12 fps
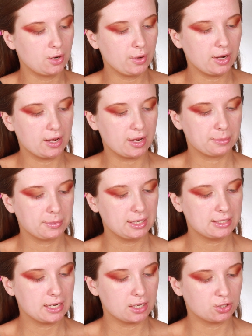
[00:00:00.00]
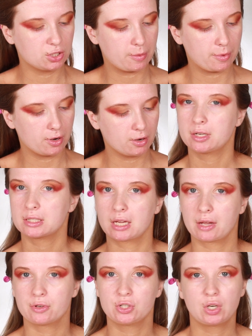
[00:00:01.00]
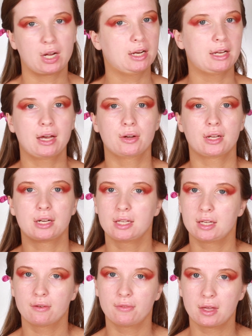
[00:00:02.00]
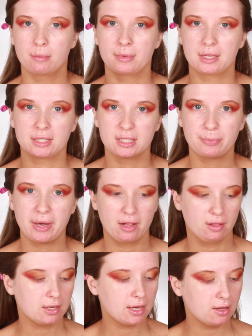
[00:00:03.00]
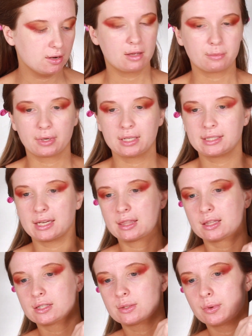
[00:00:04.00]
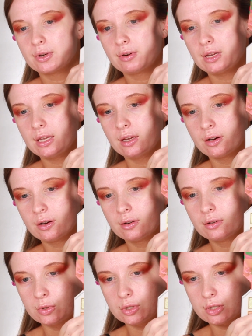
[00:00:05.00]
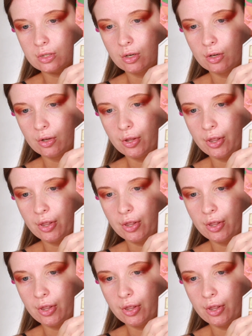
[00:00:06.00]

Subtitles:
know what? I am going to take a shimmer because I haven't tried out any of them in this palette yet. I'm going to take this one right here, which is called